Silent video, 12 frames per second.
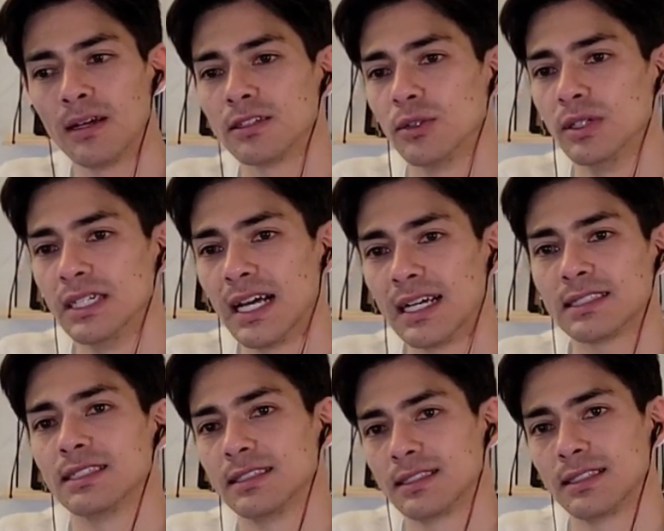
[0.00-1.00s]
So in
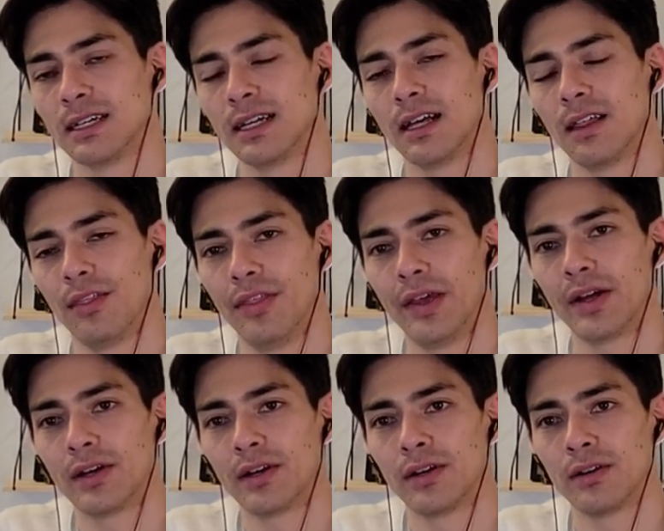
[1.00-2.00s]
essence,
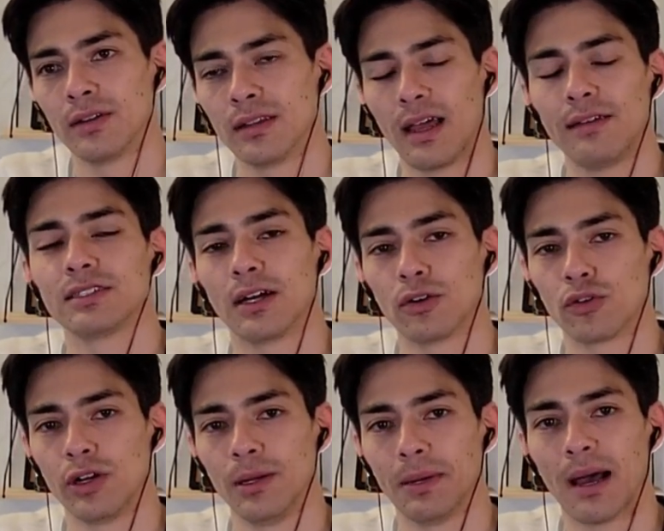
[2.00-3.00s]
their lifestyle
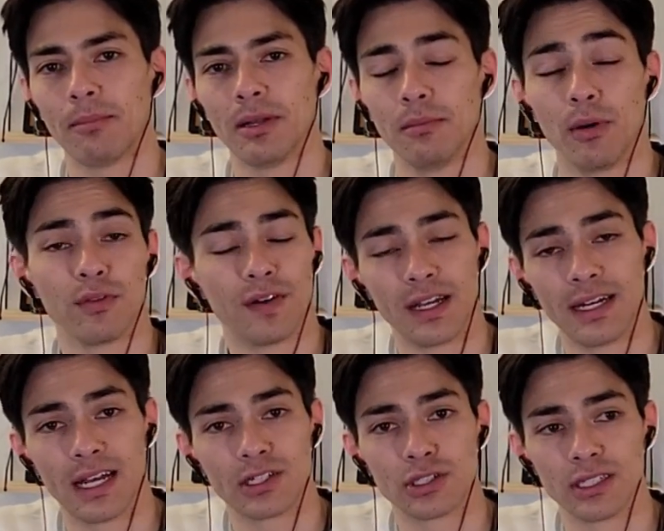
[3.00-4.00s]
creep happened both
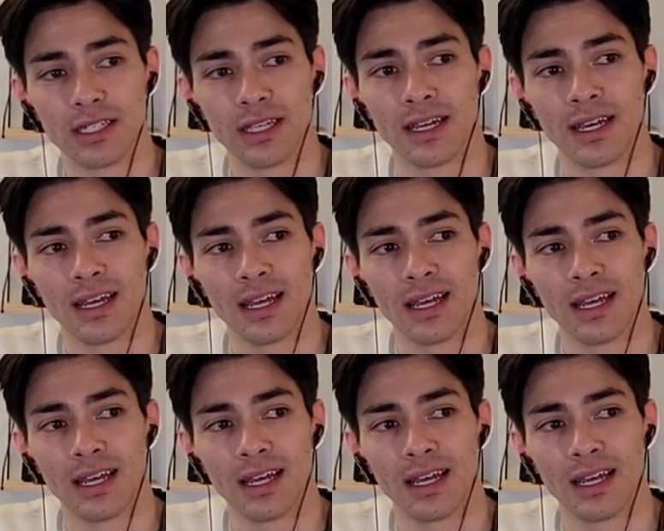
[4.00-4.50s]
financially